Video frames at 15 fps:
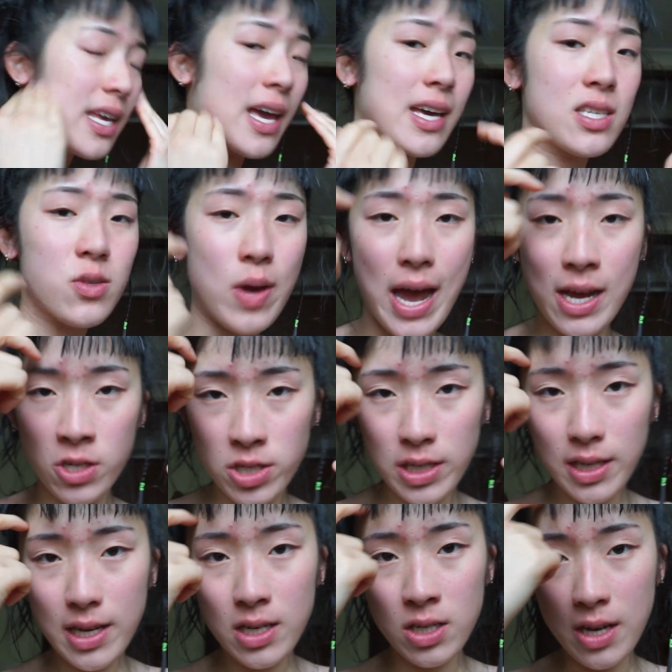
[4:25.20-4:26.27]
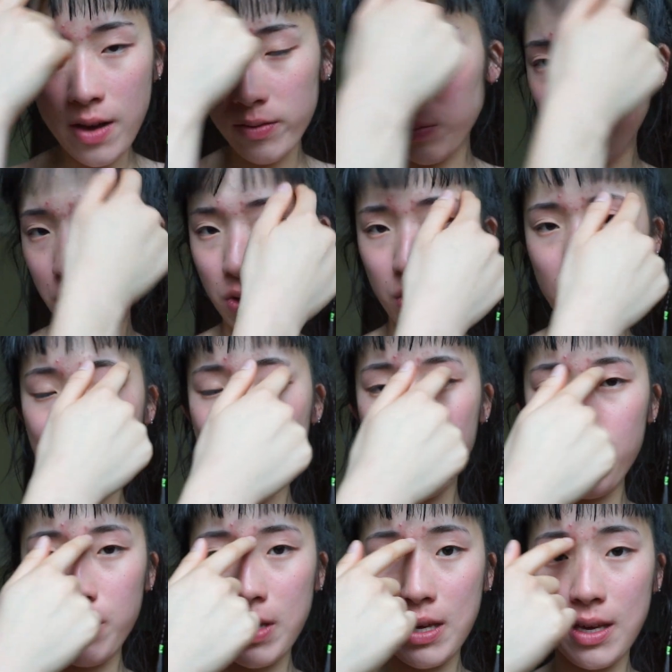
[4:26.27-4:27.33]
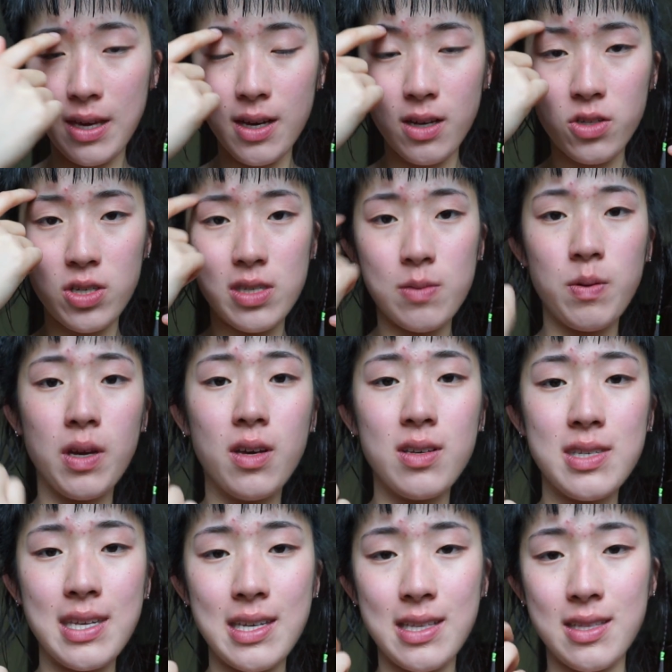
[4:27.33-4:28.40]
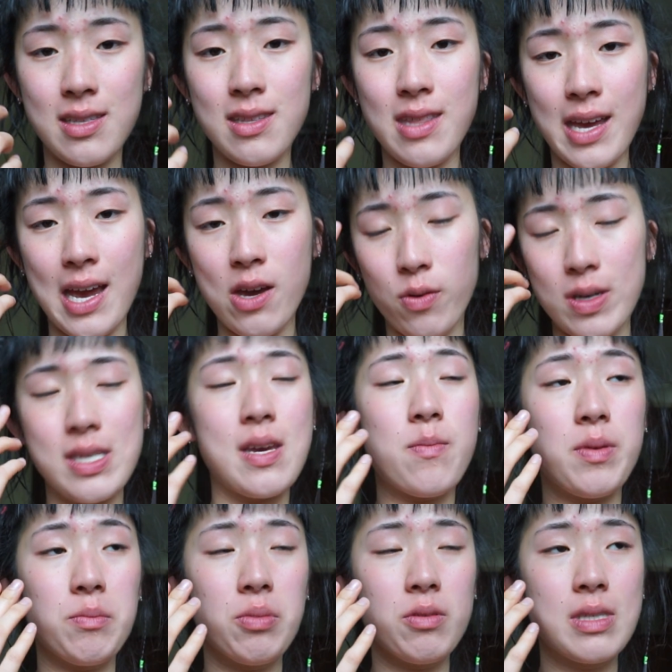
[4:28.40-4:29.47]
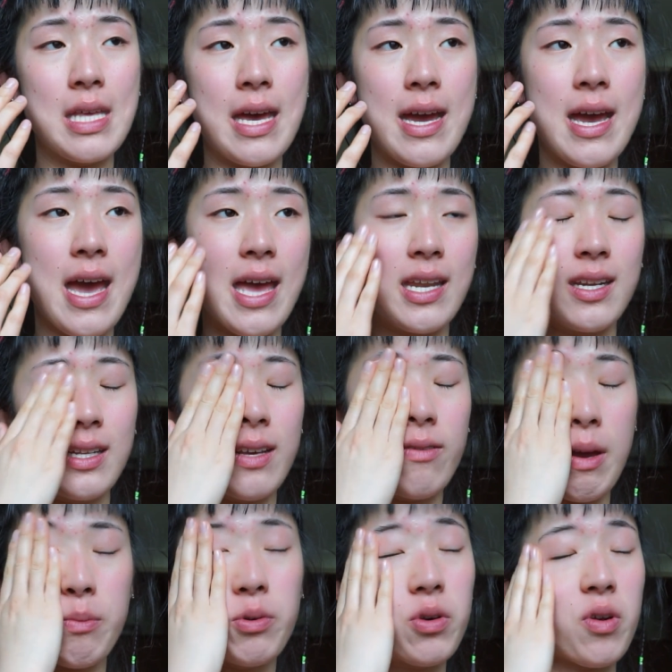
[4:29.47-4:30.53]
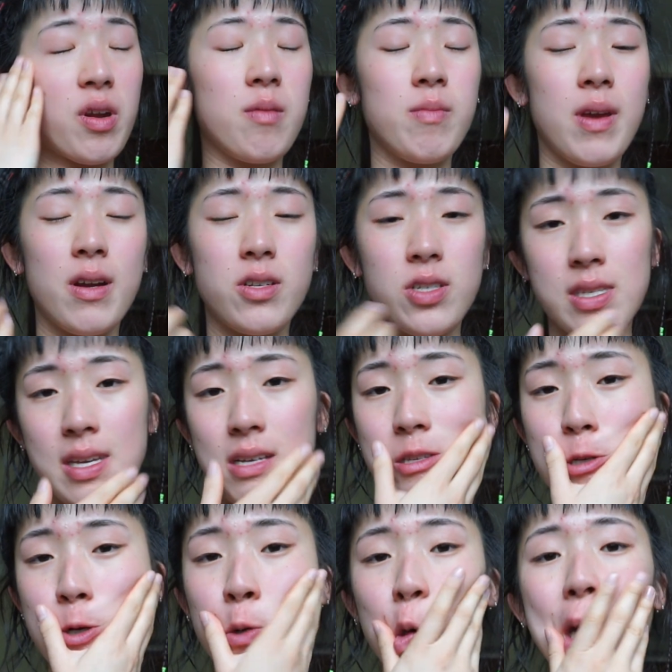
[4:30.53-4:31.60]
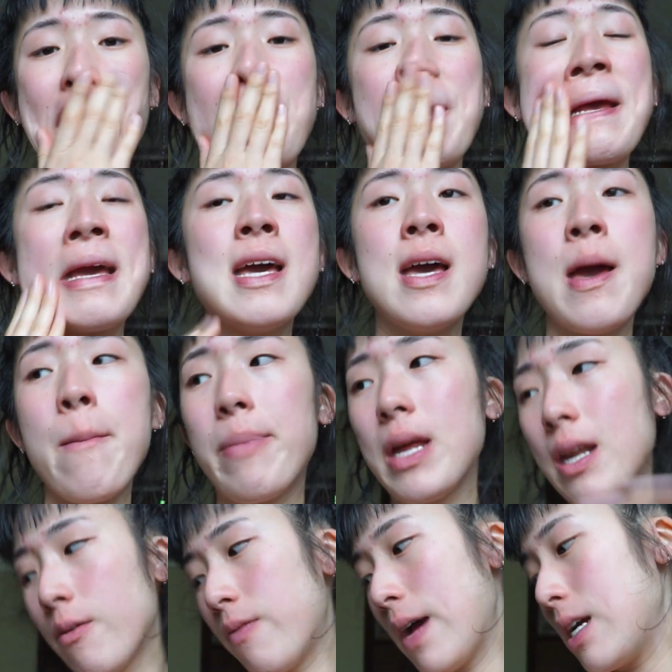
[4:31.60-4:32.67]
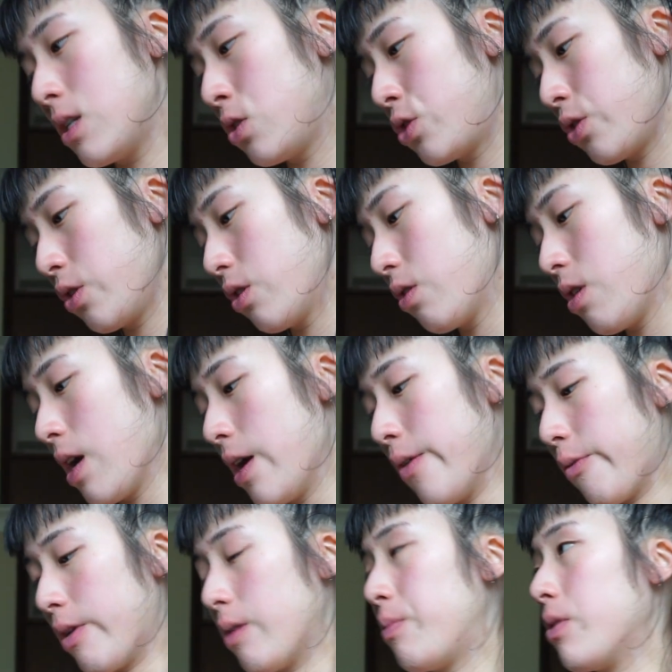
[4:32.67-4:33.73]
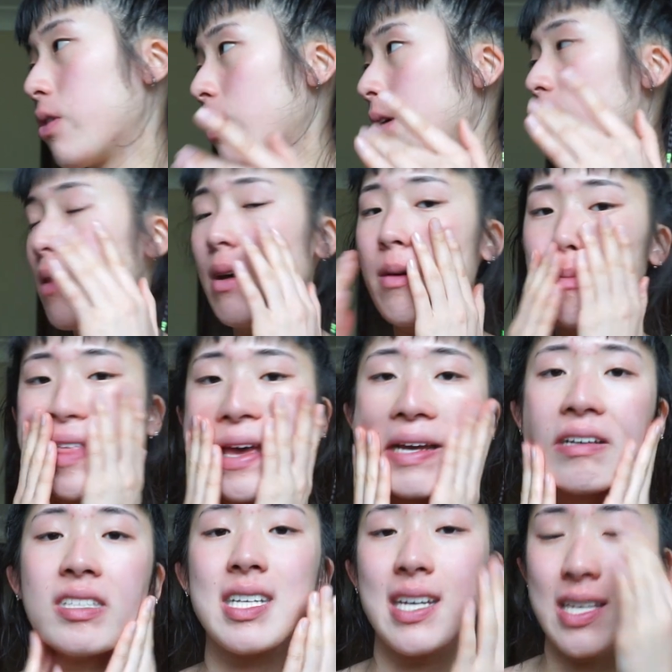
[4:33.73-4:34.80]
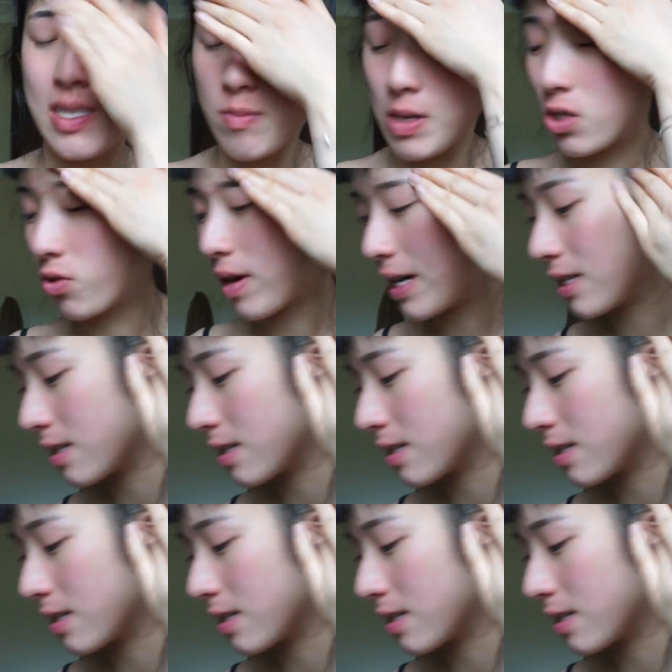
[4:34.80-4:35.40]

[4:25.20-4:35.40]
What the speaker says: yeah, so I actually like never put cream up here just because it like I always get pimples there, and if I put cream there it just gets too oily. But if I do want to put cream up there because it gets a bit dry